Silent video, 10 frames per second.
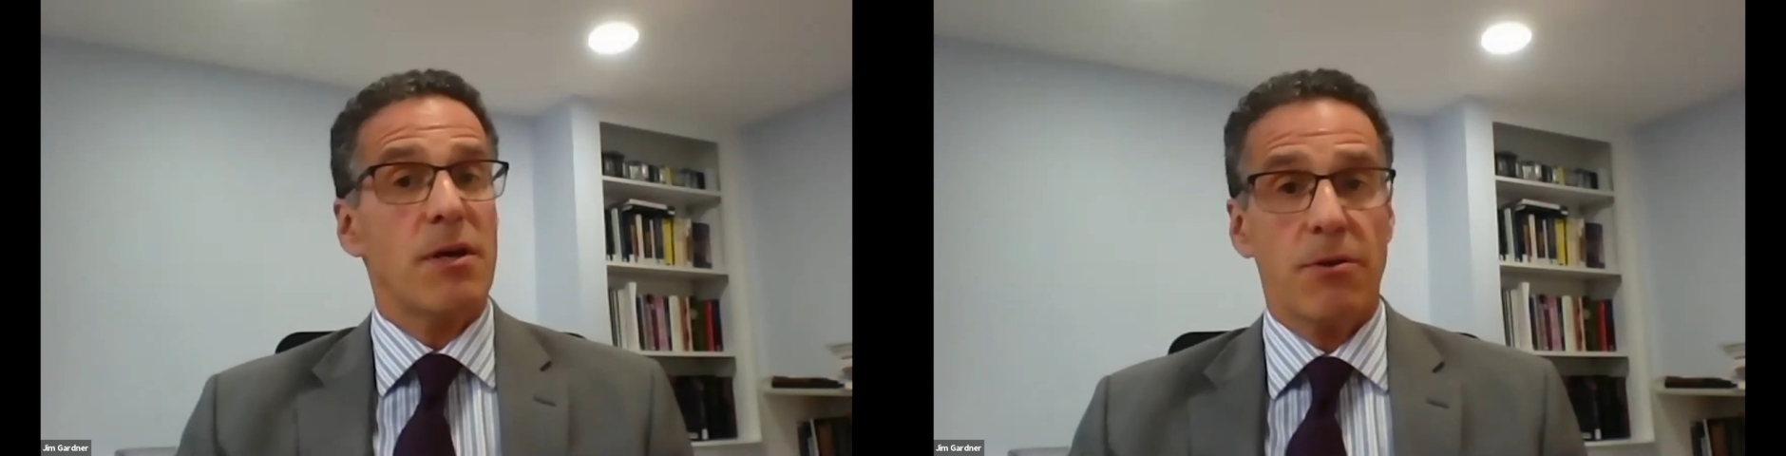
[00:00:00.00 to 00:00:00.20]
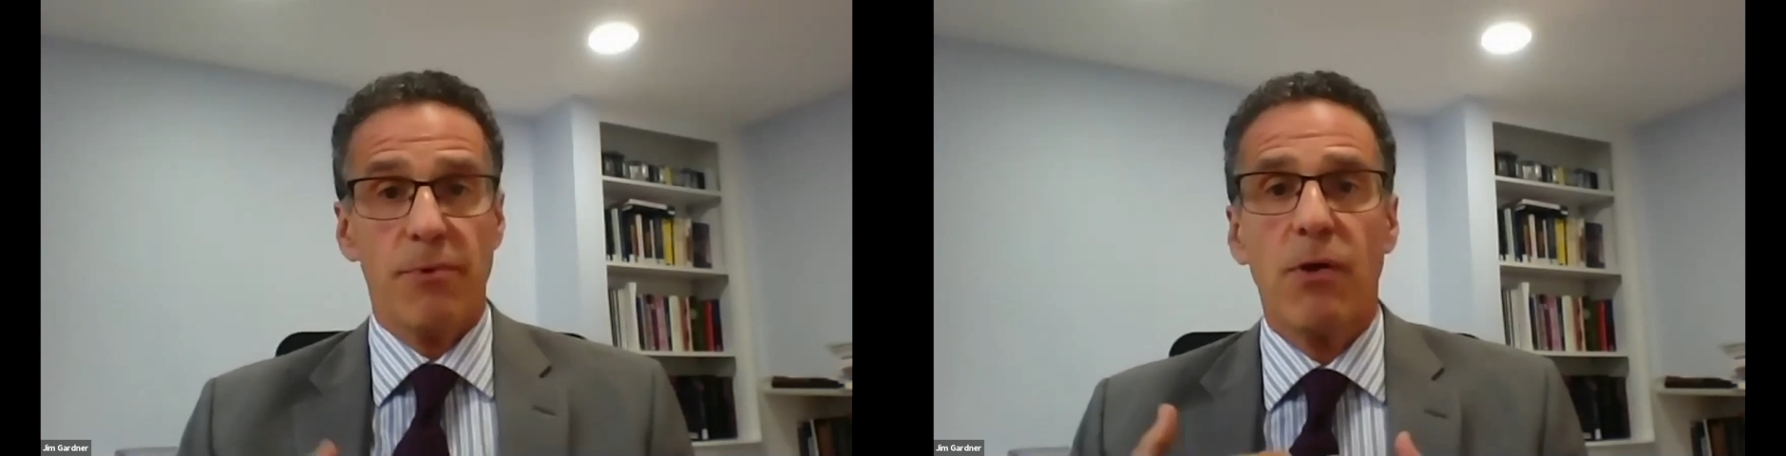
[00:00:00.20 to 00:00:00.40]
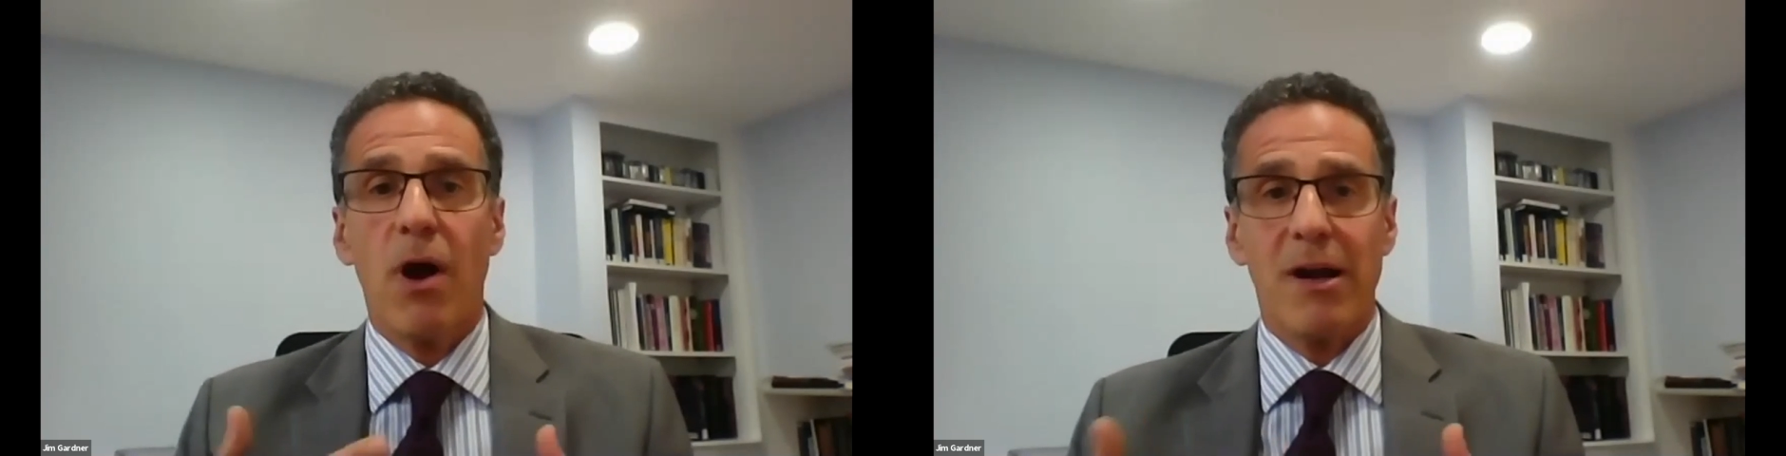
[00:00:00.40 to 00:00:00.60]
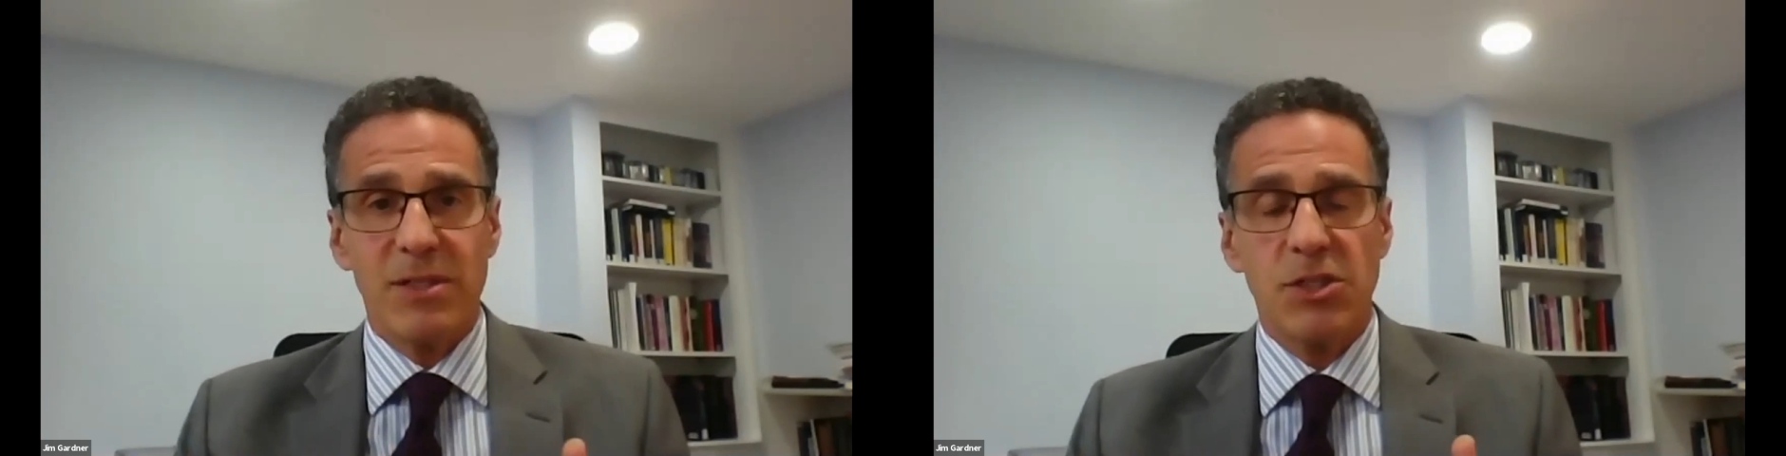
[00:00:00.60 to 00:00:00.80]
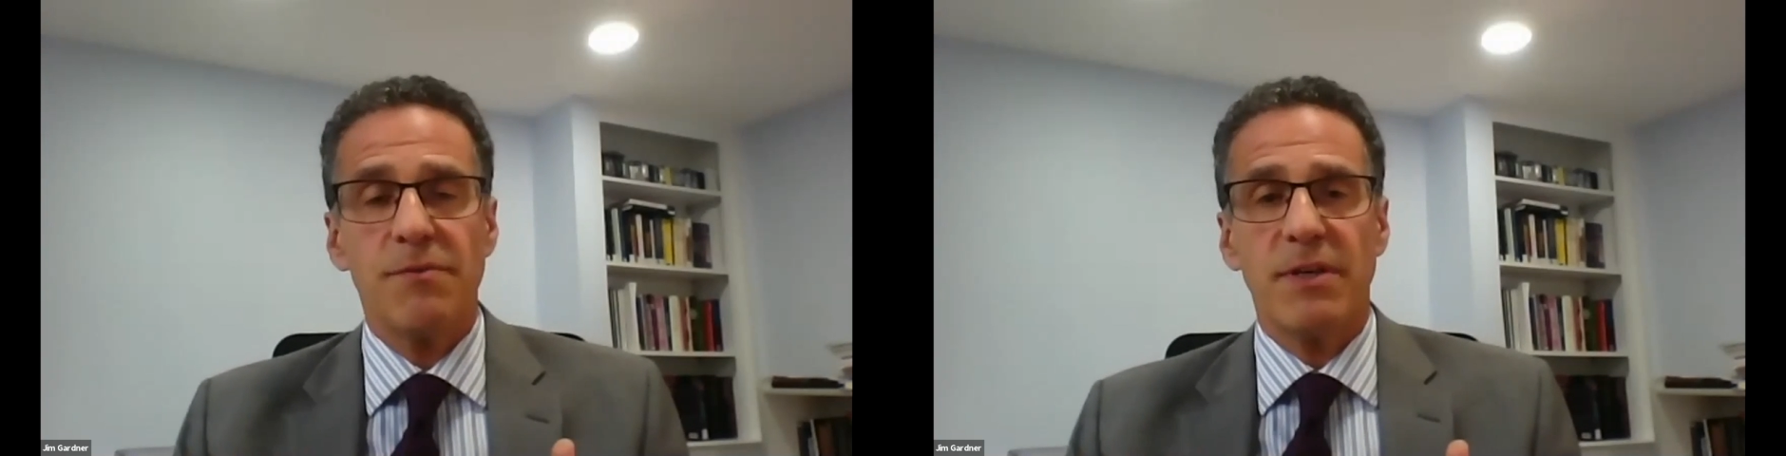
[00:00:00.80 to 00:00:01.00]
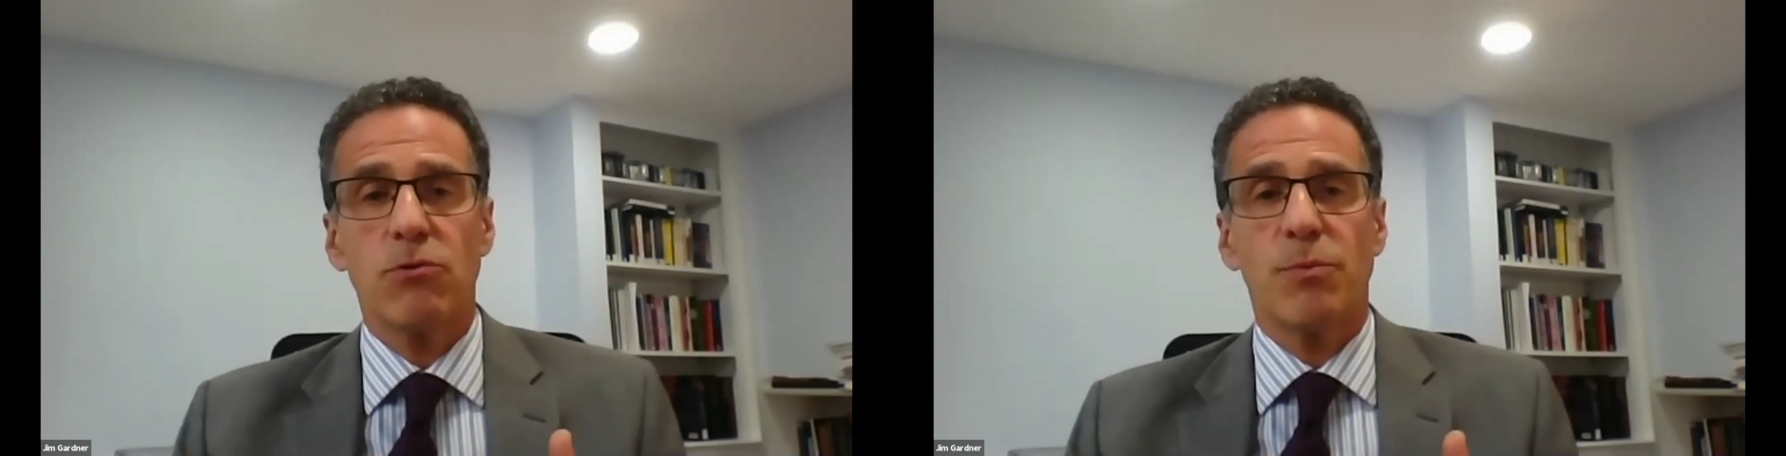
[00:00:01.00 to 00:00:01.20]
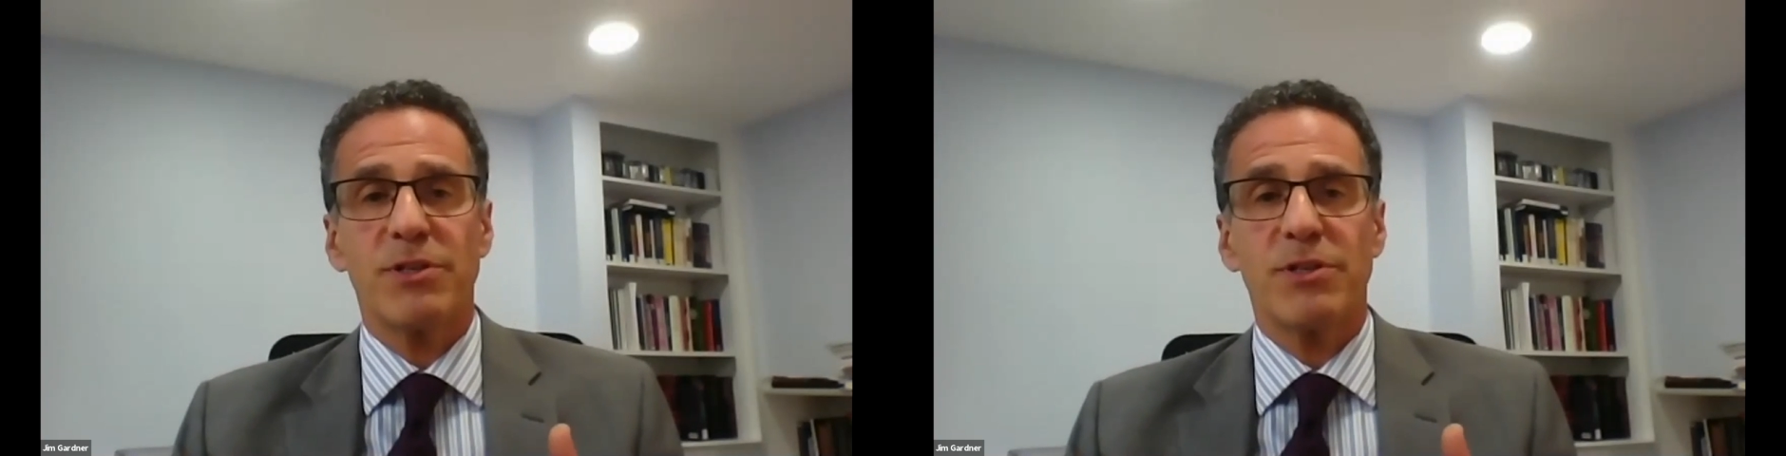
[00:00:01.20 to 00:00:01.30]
requirements of equal